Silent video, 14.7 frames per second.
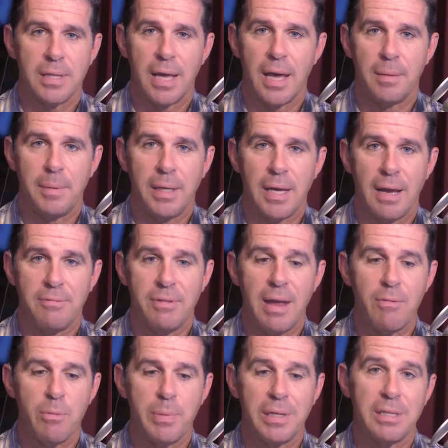that. I mean, I've
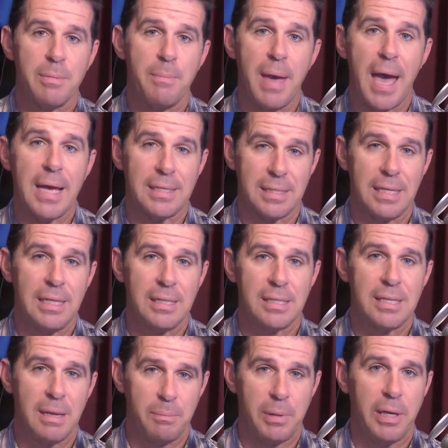never been to Mass in
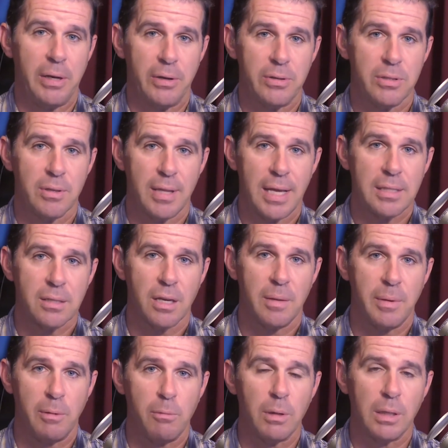St. Peter's, so that's going
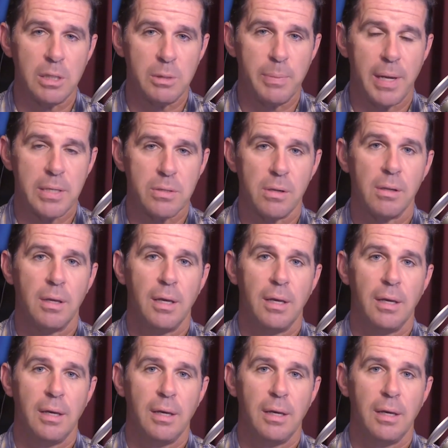to be really special.